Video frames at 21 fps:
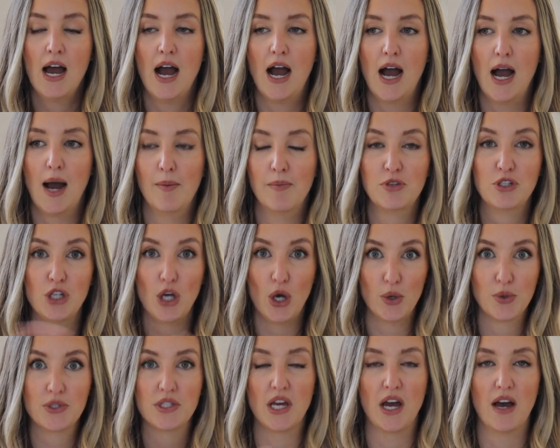um,
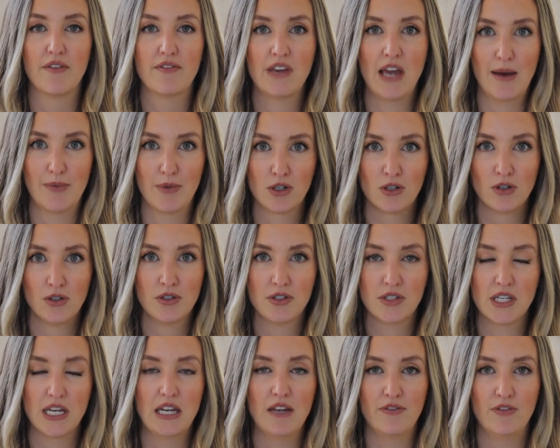dose of
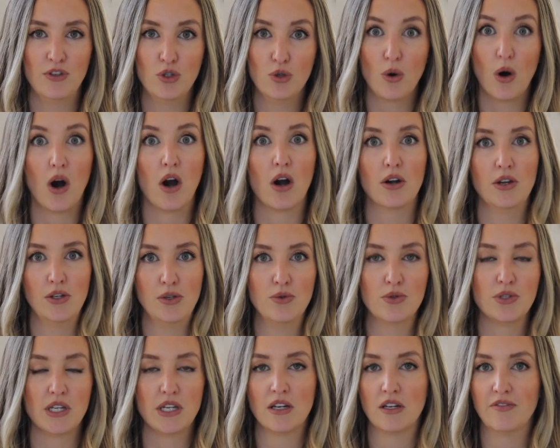chemicals if you are
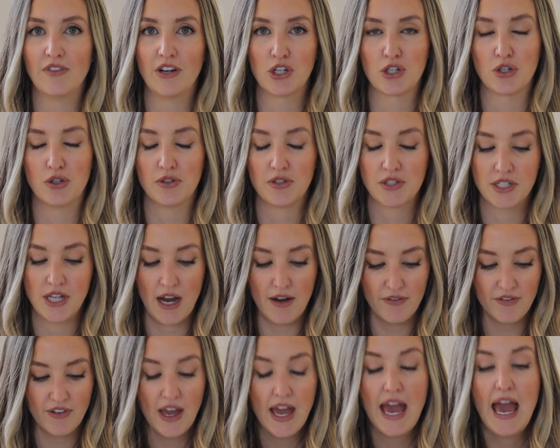using conventional
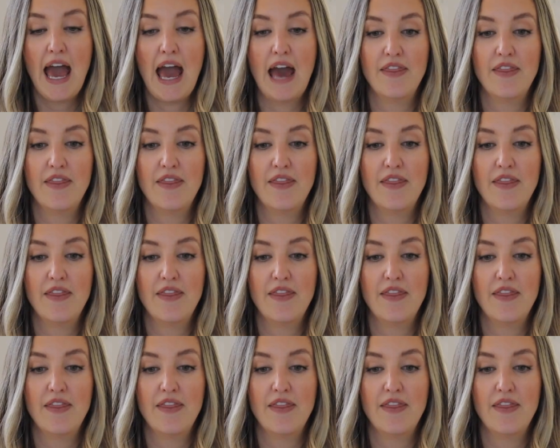stuff.